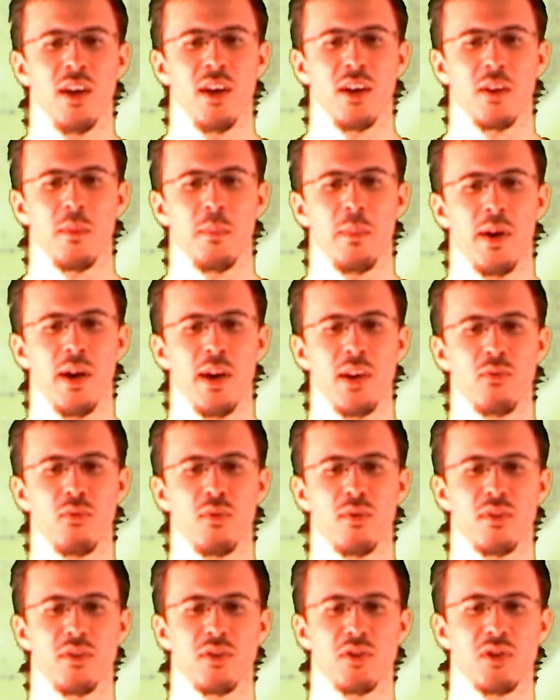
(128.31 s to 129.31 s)
combined
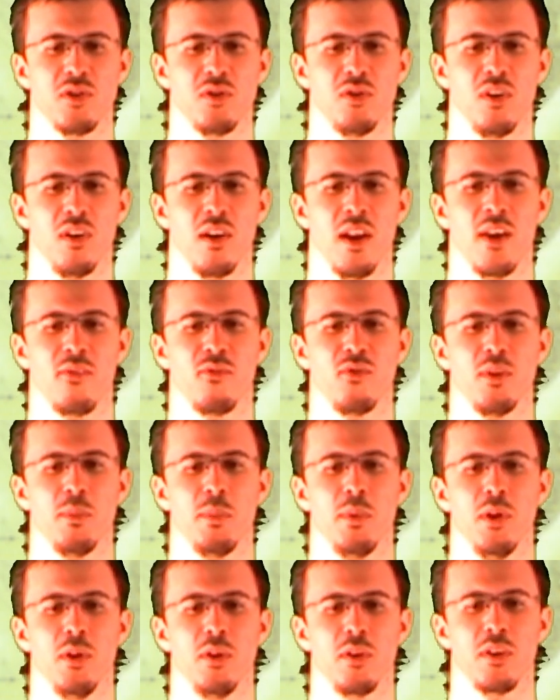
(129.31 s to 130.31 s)
with the short length of the
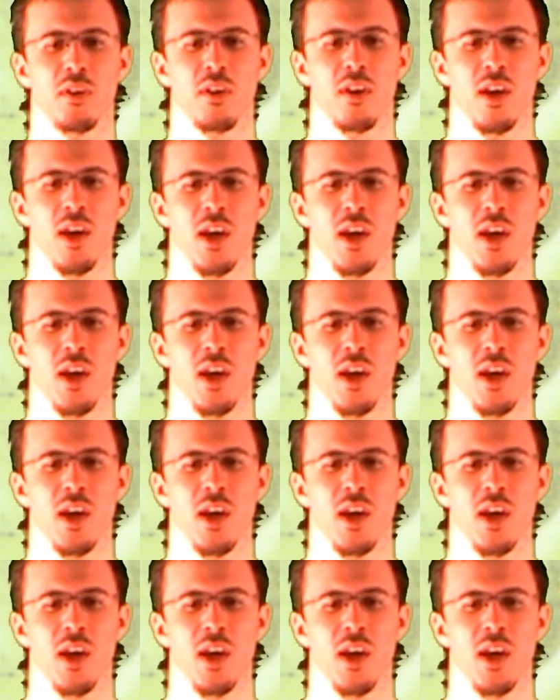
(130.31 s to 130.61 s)
book,